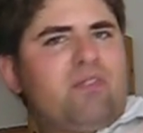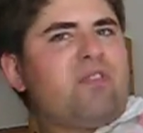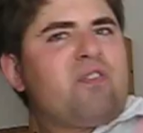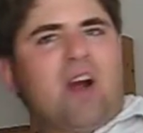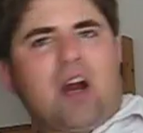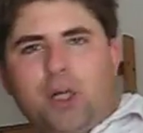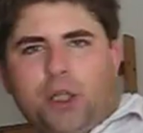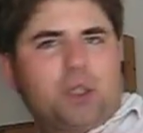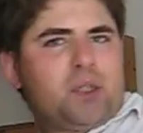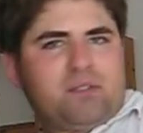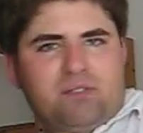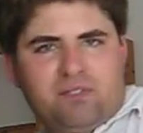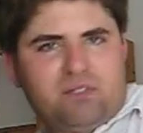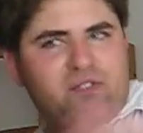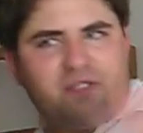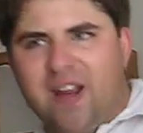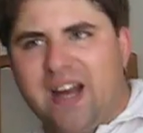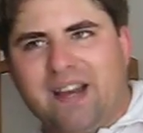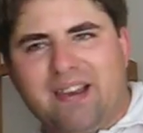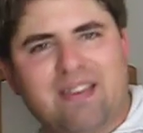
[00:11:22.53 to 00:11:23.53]
function
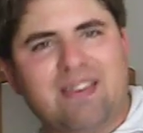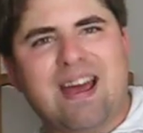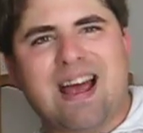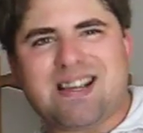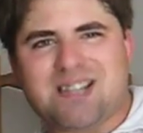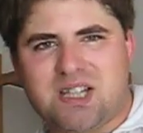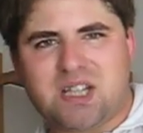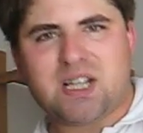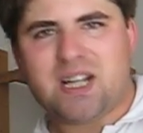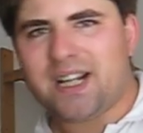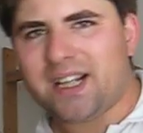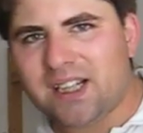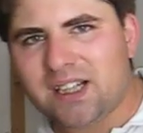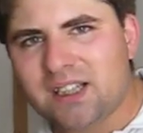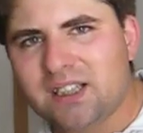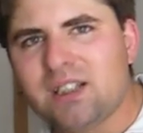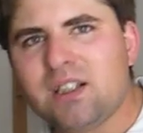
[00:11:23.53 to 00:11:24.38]
fantastic.